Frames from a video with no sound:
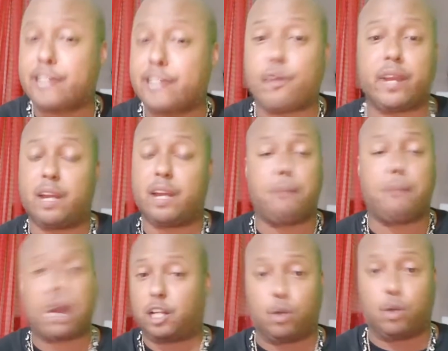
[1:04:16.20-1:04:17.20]
dirtying up my
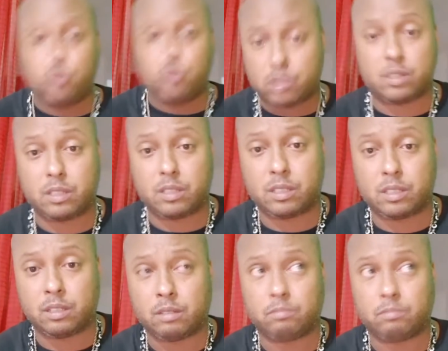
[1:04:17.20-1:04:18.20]
clothes.
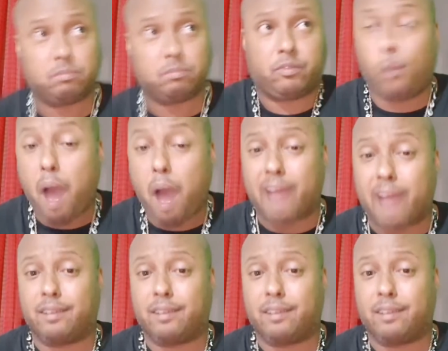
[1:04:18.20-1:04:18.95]
For what?